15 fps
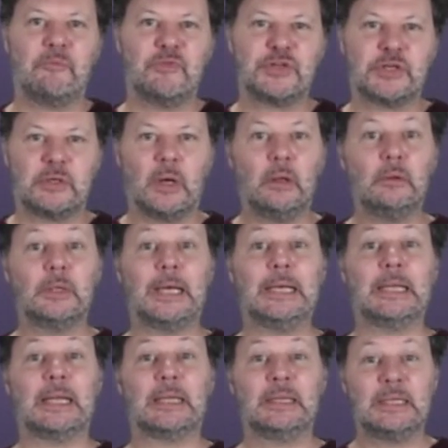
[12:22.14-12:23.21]
Richard
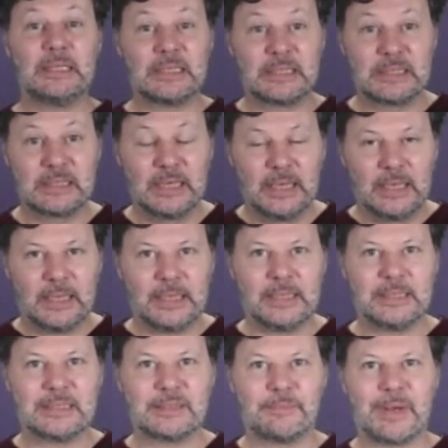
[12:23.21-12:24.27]
Oldale and this
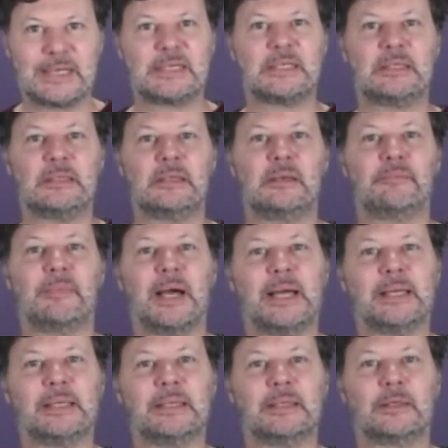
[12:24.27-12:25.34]
is
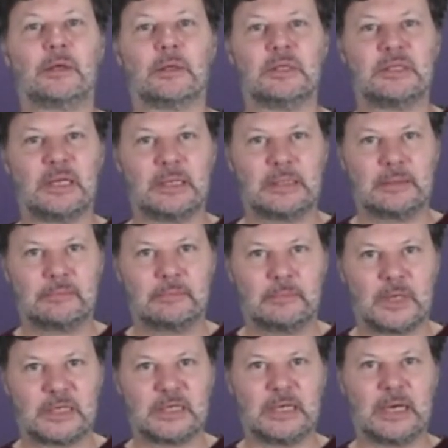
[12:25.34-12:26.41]
Mastermind Content.
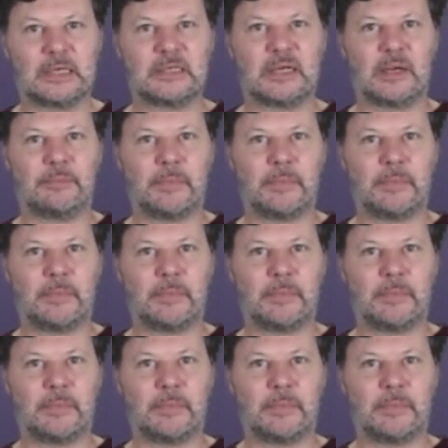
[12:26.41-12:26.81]
I'll see you next time.